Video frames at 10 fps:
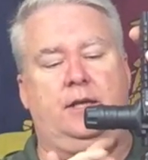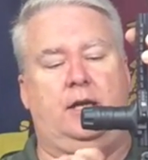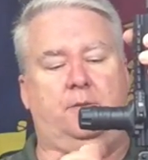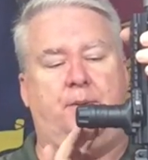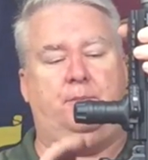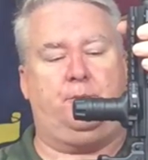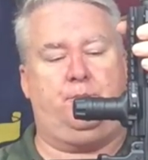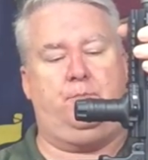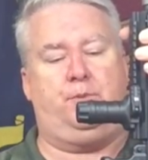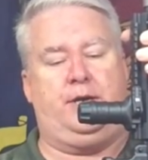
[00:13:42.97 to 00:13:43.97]
A lot of people are
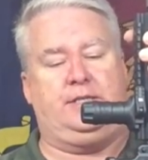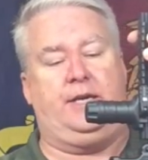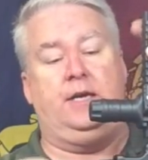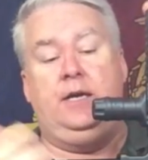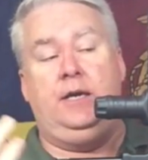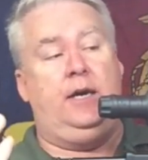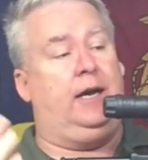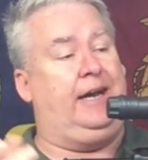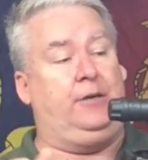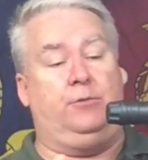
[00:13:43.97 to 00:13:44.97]
praising.
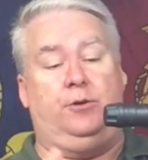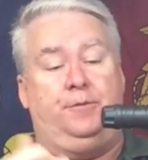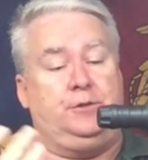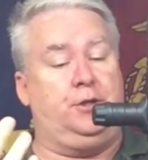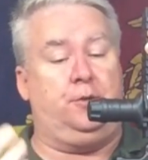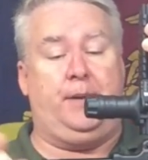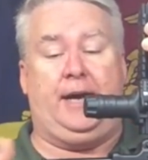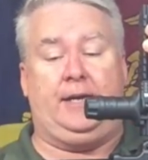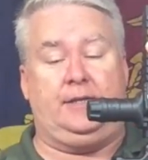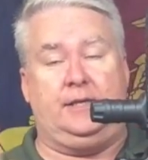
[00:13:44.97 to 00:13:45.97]
I don't know if it's good or
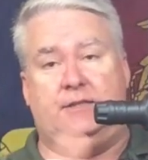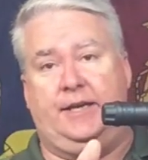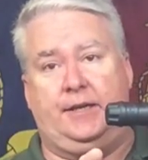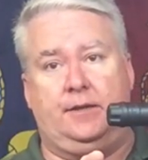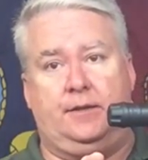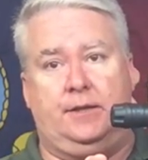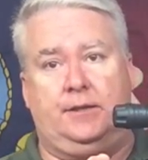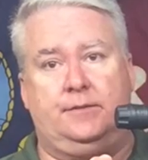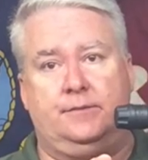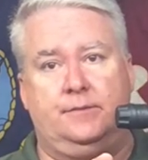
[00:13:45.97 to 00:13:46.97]
bad. It does take
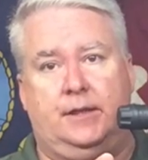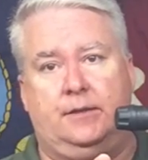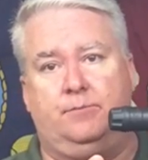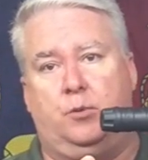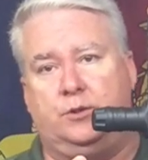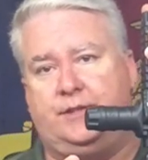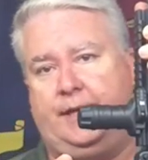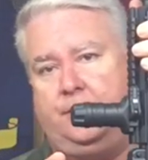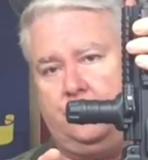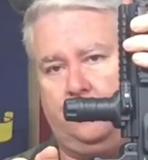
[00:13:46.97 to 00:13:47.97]
the more
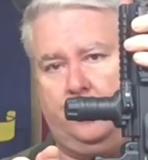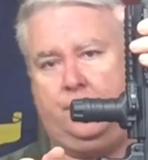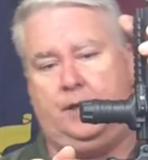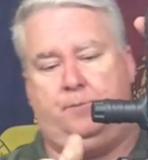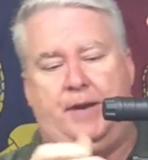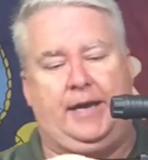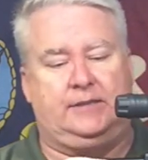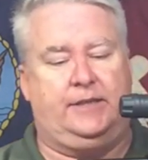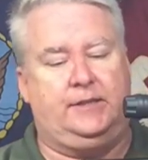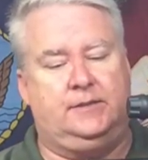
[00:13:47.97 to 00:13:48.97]
standard
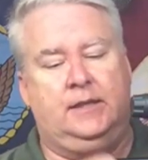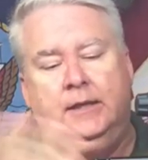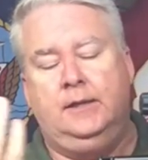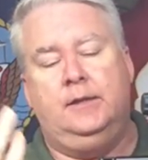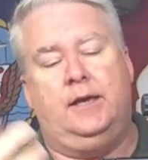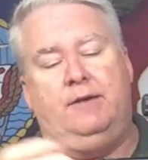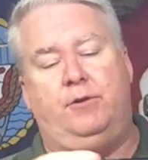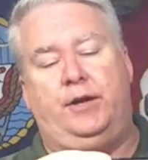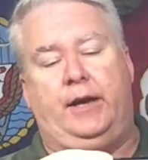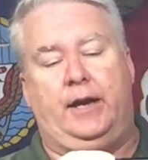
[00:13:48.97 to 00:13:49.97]
magazines. I've
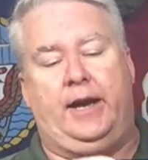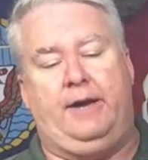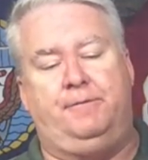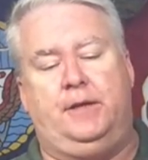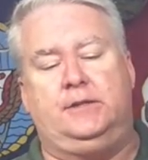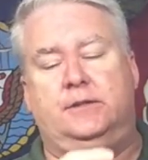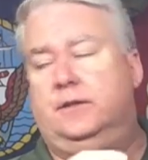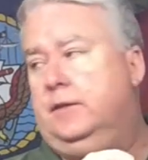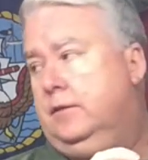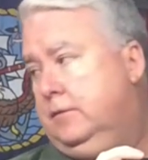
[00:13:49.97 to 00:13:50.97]
already got a half a
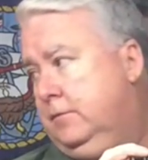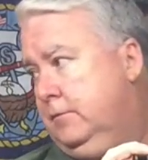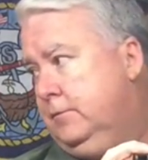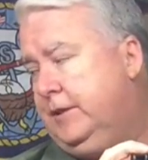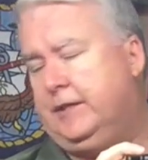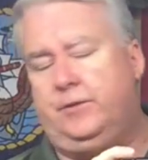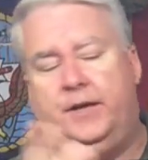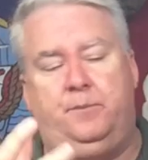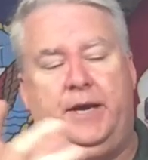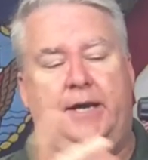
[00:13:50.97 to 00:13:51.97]
dozen 6 or
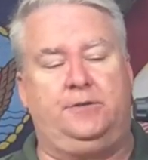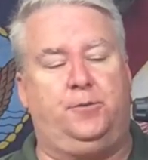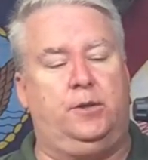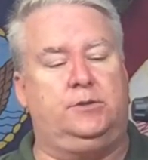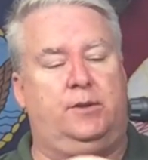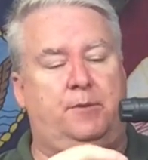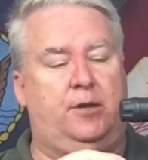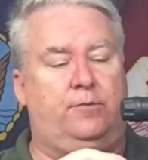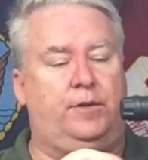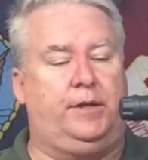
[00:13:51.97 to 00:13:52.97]
8 mags for it, so I'm
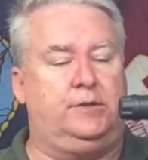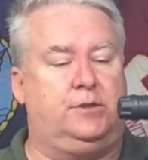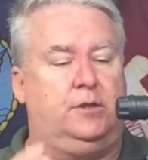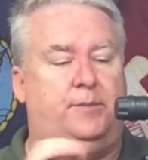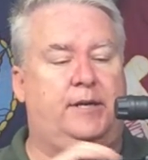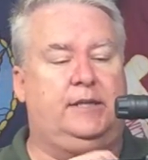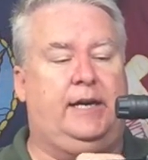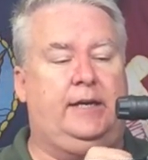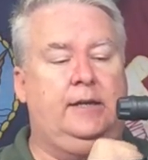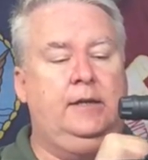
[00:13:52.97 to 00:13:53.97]
not overly concerned about
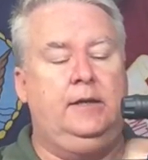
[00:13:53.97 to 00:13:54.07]
that.